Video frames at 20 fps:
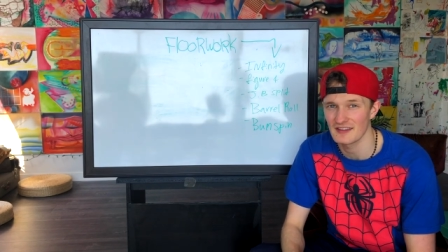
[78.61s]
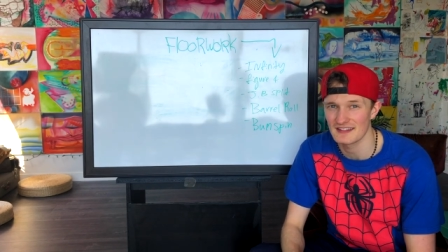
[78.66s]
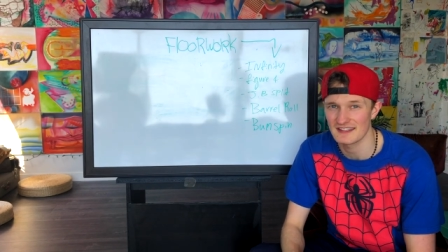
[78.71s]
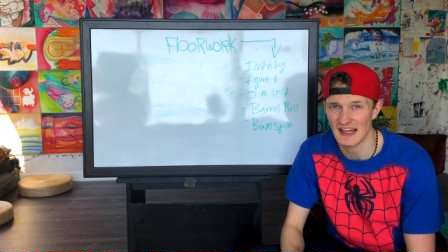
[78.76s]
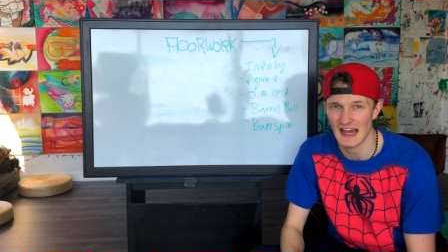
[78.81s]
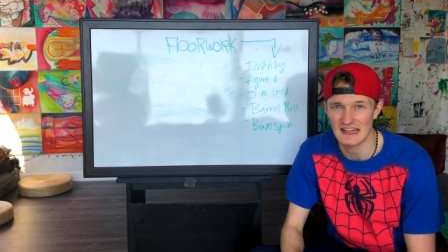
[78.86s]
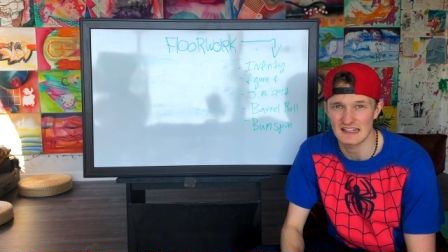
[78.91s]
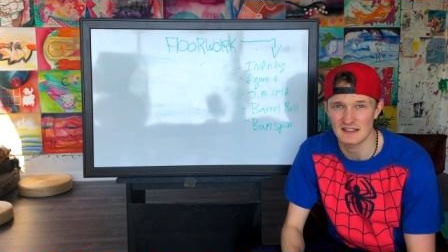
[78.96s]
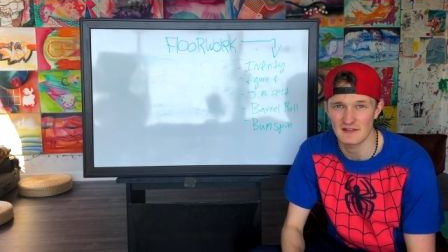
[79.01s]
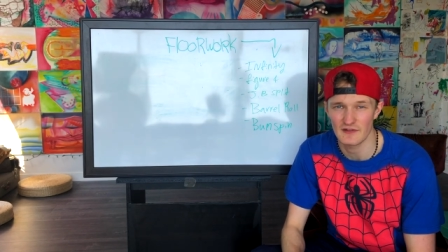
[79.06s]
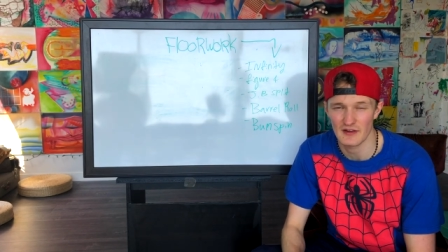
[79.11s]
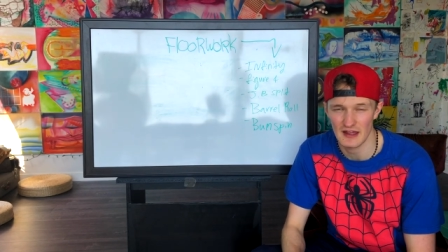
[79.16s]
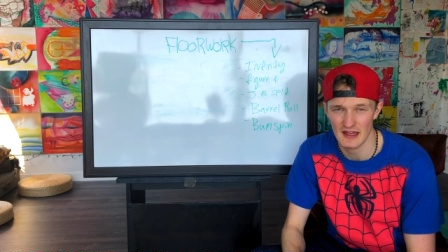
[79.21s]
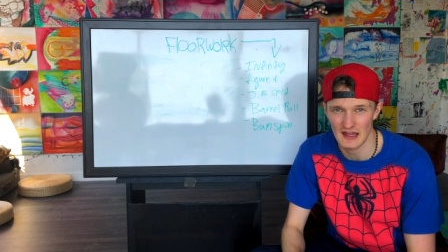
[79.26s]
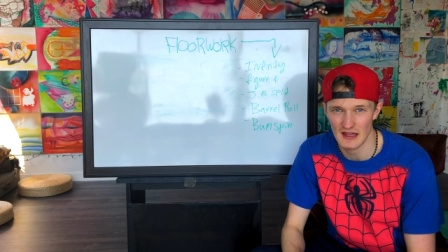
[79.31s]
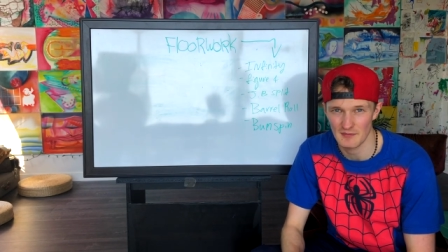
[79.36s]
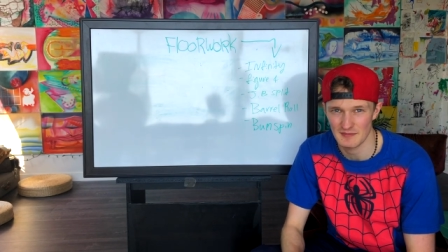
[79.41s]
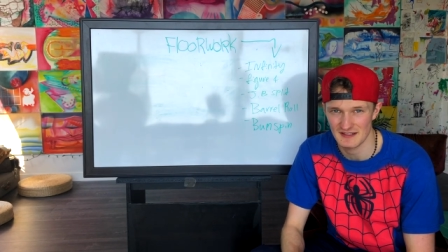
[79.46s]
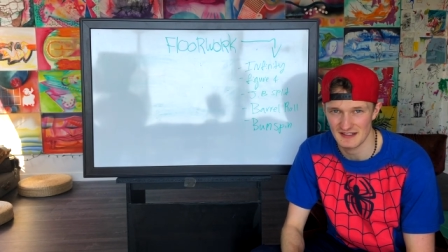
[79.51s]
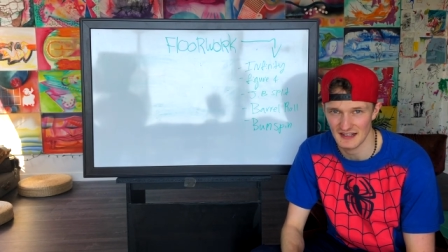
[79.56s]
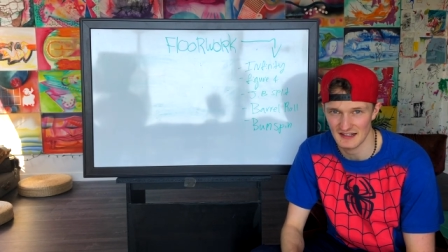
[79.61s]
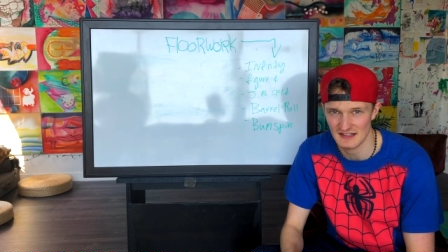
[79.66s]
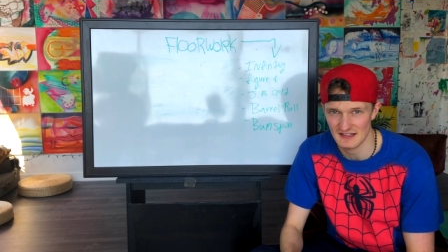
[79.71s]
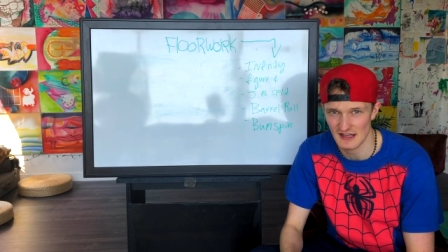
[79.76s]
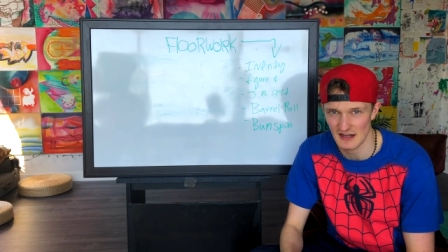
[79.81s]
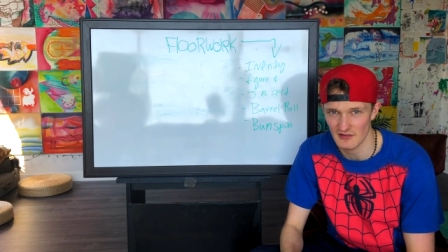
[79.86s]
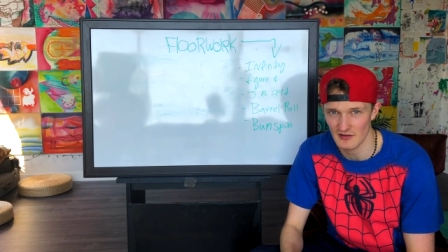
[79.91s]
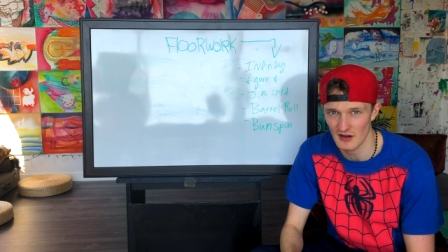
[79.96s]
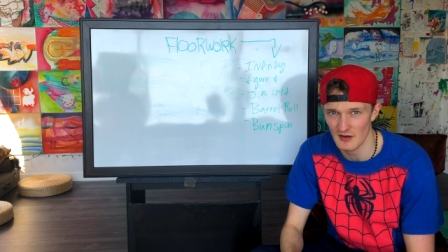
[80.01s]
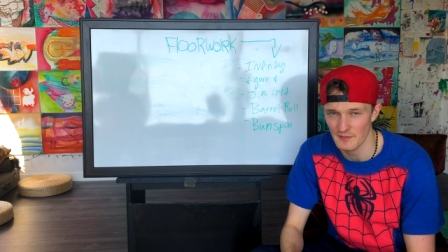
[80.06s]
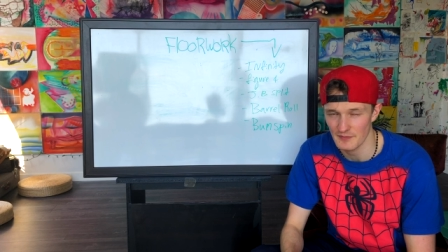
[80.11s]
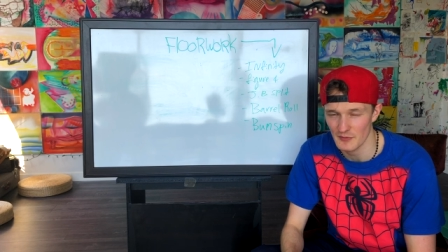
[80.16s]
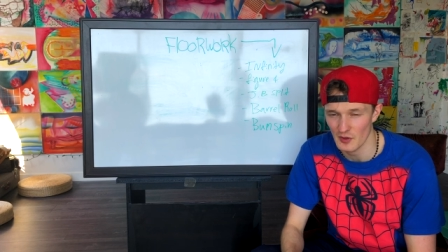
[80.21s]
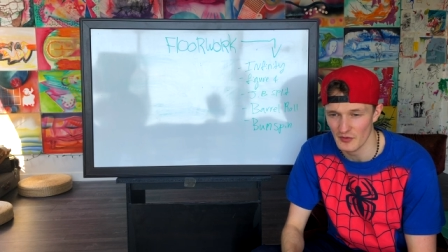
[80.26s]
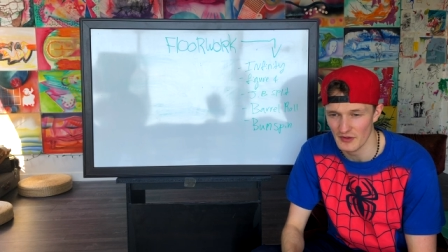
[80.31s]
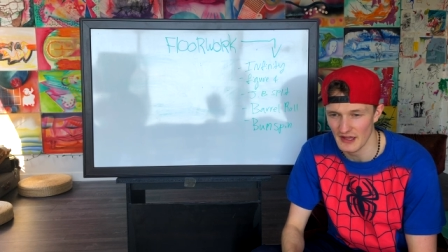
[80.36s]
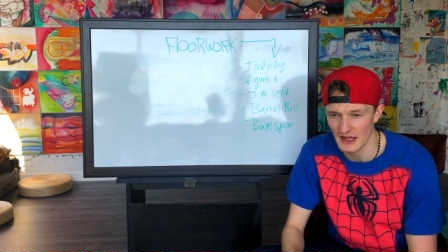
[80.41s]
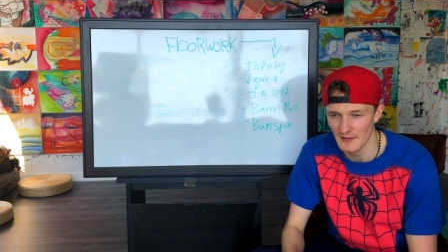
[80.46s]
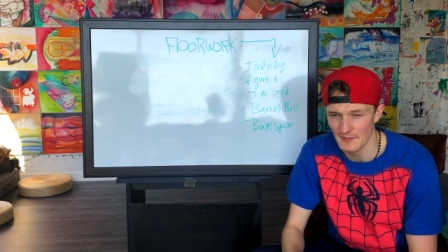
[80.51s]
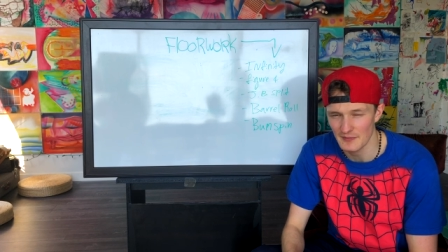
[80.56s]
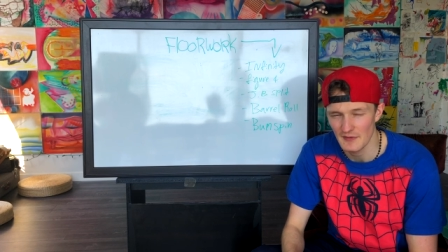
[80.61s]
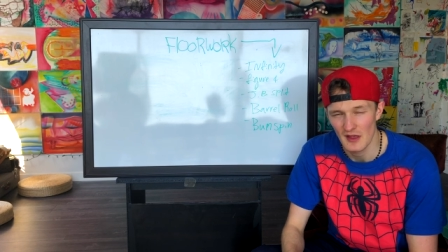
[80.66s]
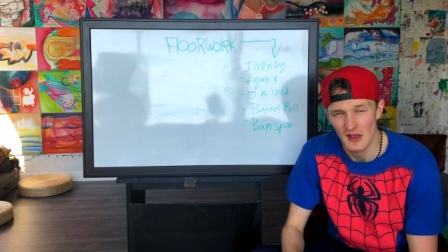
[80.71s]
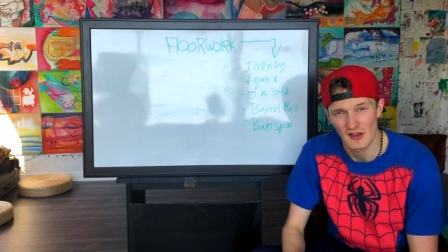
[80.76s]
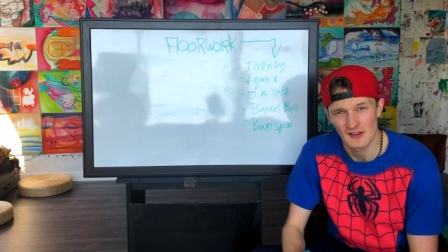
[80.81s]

the size of your hips, etc., okay?